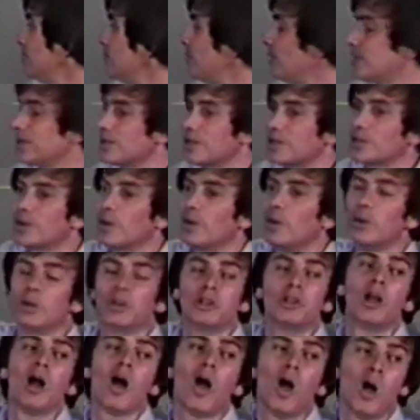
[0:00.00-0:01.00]
message
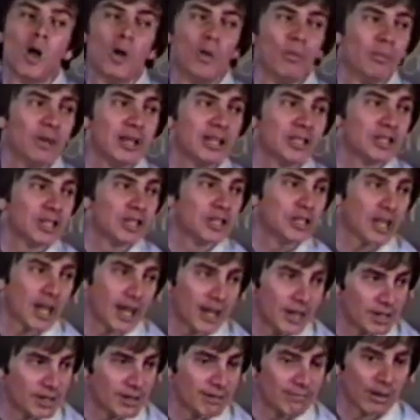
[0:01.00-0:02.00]
called Go means a
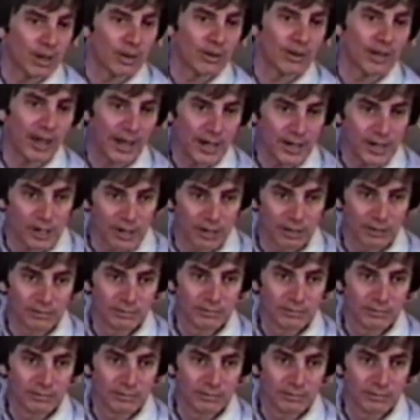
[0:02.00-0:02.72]
change of location.